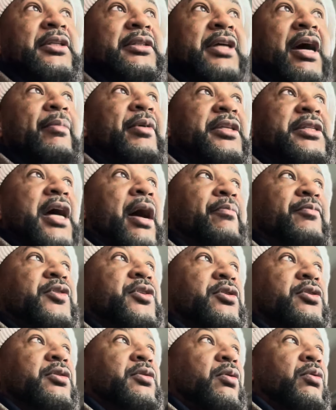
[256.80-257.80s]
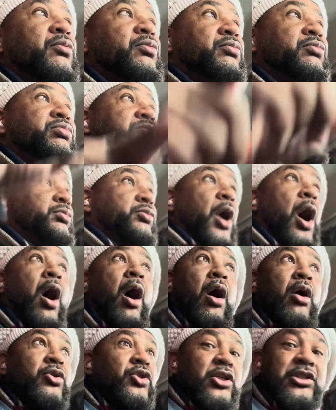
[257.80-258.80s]
Thompson
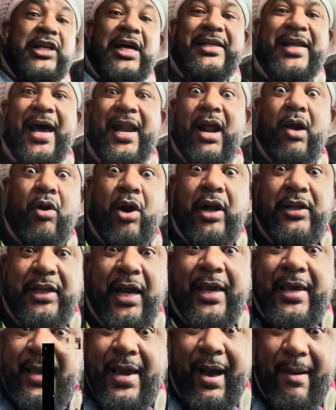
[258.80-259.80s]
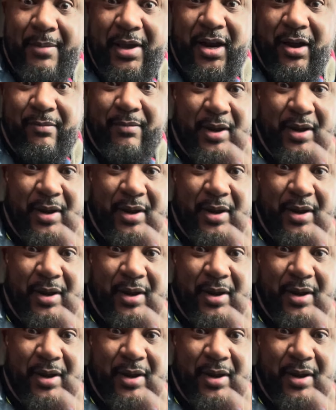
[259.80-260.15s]
thousands of dollars worth of yam,